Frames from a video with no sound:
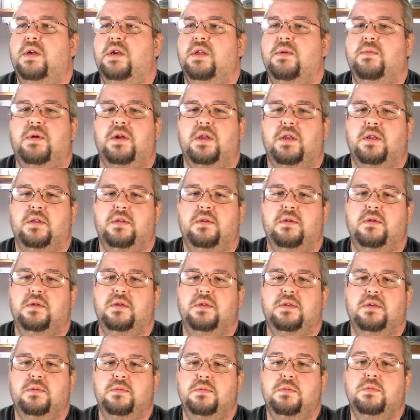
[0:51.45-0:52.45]
Anybody can do
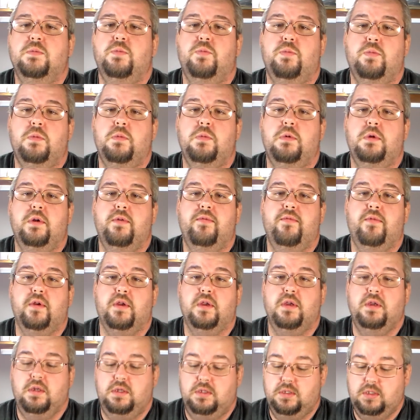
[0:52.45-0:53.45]
this. It's good
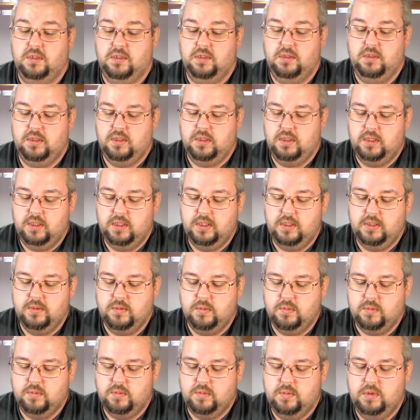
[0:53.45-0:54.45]
for kids. You can teach
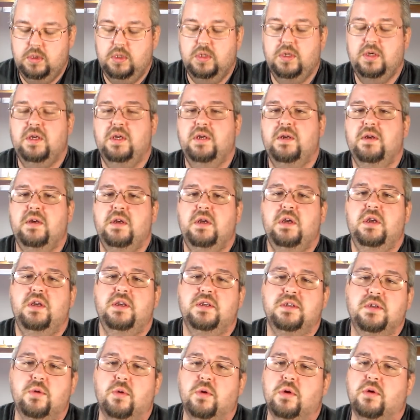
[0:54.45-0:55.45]
them
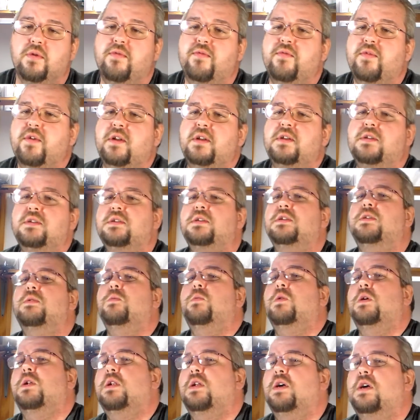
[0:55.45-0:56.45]
historical events
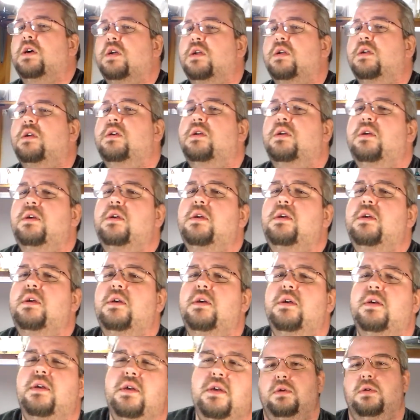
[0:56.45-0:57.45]
and whatnot.
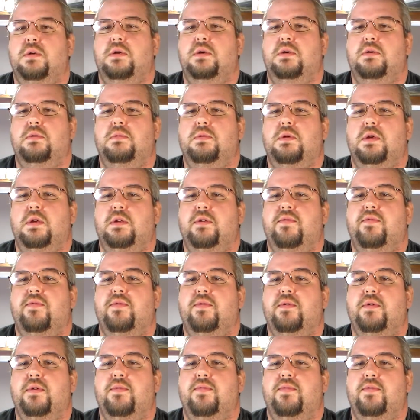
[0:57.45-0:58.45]
And
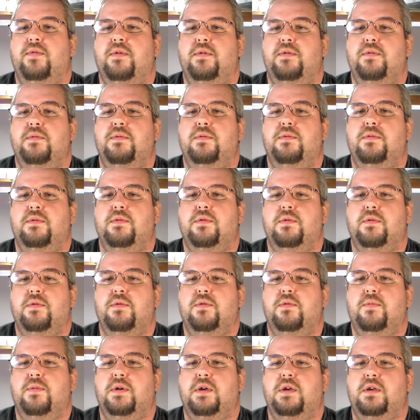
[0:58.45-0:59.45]
if your
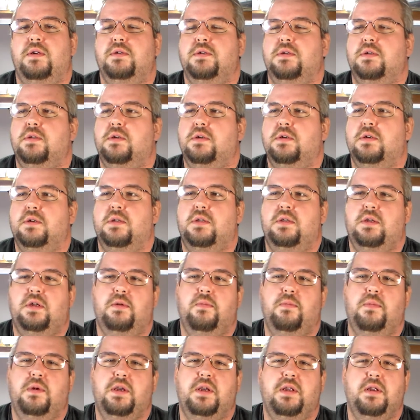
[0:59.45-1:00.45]
group has like a
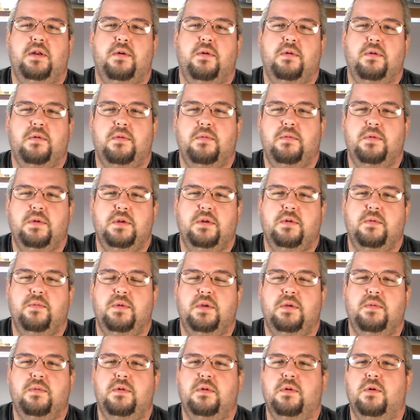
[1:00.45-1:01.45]
lot of banter,
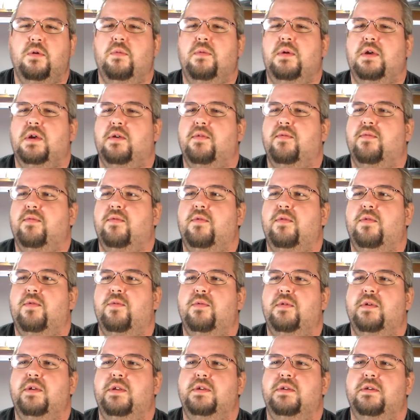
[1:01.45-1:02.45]
people go back and
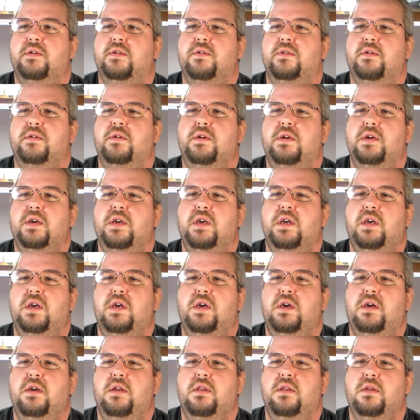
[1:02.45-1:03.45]
forth with each other.
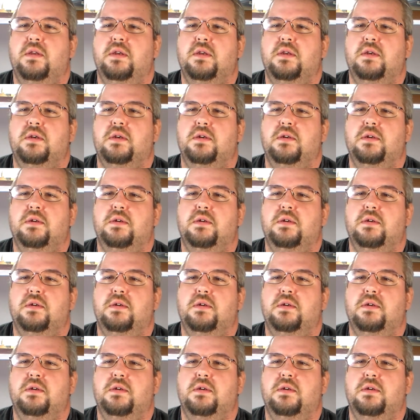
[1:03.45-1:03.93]
Like